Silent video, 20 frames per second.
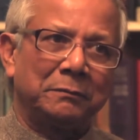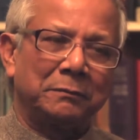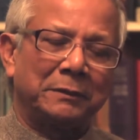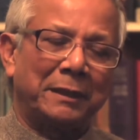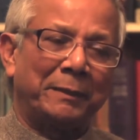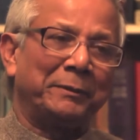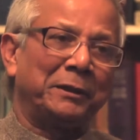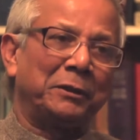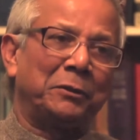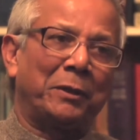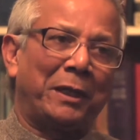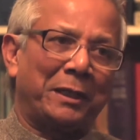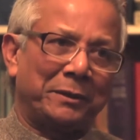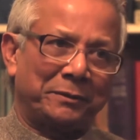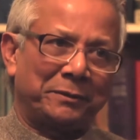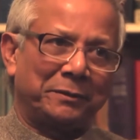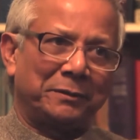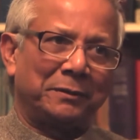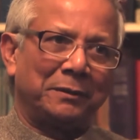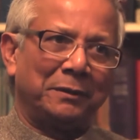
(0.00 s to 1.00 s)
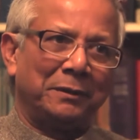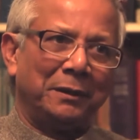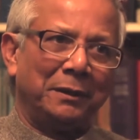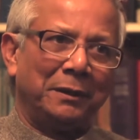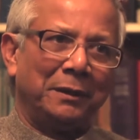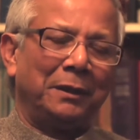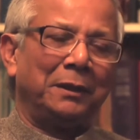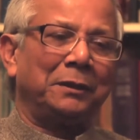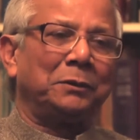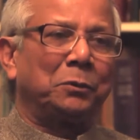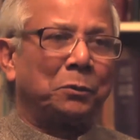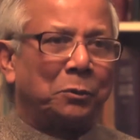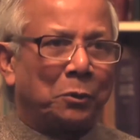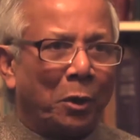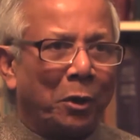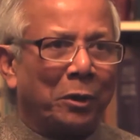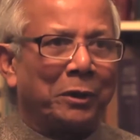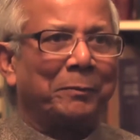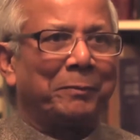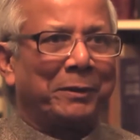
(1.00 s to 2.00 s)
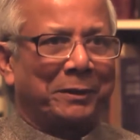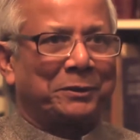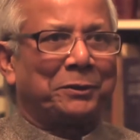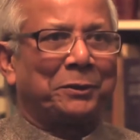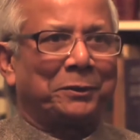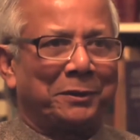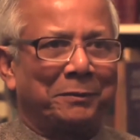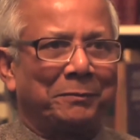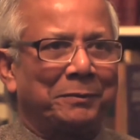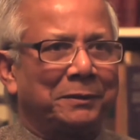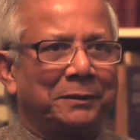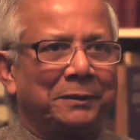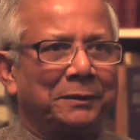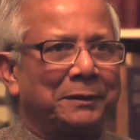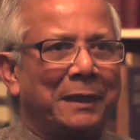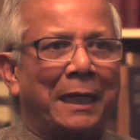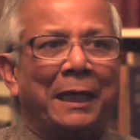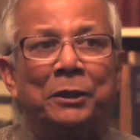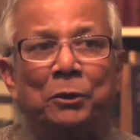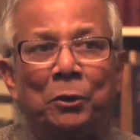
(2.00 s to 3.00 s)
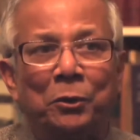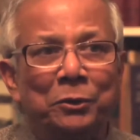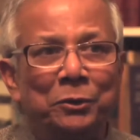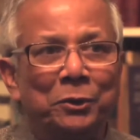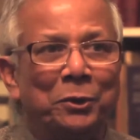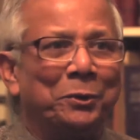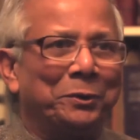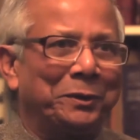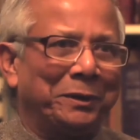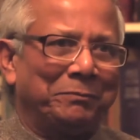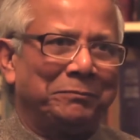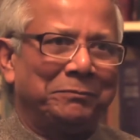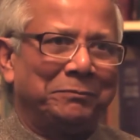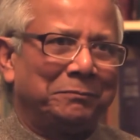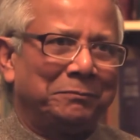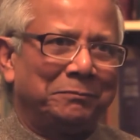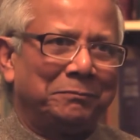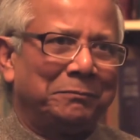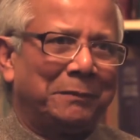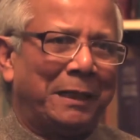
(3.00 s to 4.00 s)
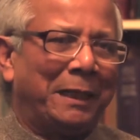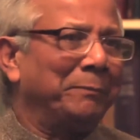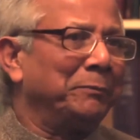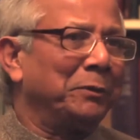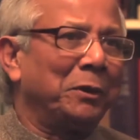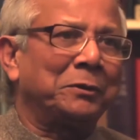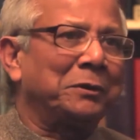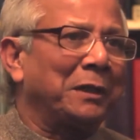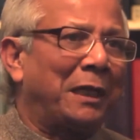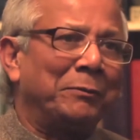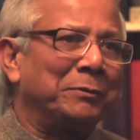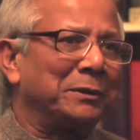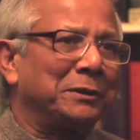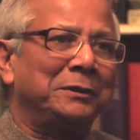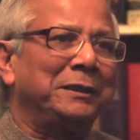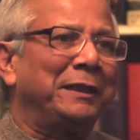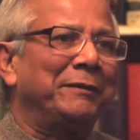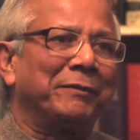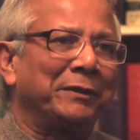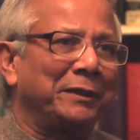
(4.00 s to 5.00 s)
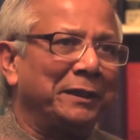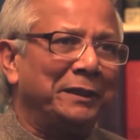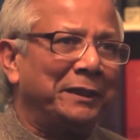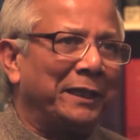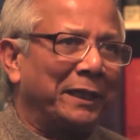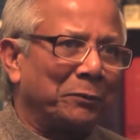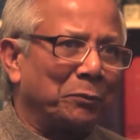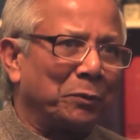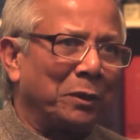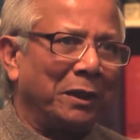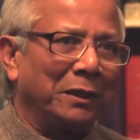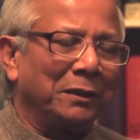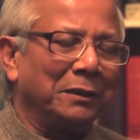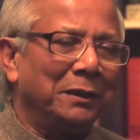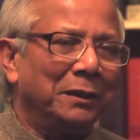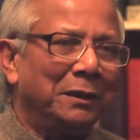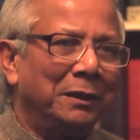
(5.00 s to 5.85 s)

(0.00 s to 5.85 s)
coming to us, to talk about social business. I don't know them. I'm not, I was never in their world.